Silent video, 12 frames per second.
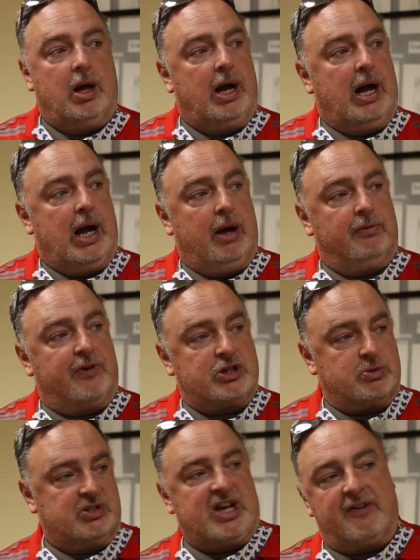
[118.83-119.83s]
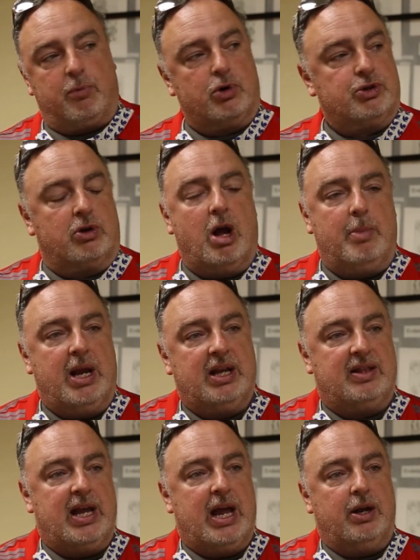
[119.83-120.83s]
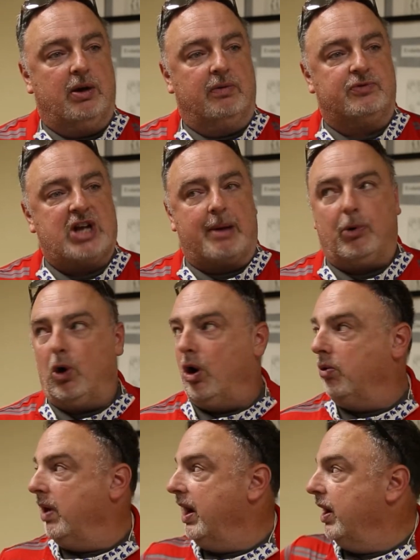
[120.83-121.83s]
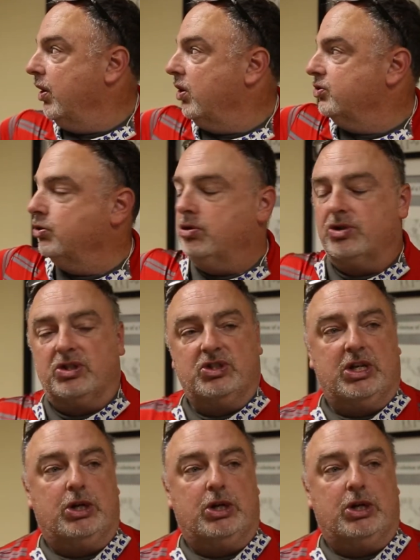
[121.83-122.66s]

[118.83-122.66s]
Freshmen and sophomores will come in at the end of Chapel Hallway, and our juniors and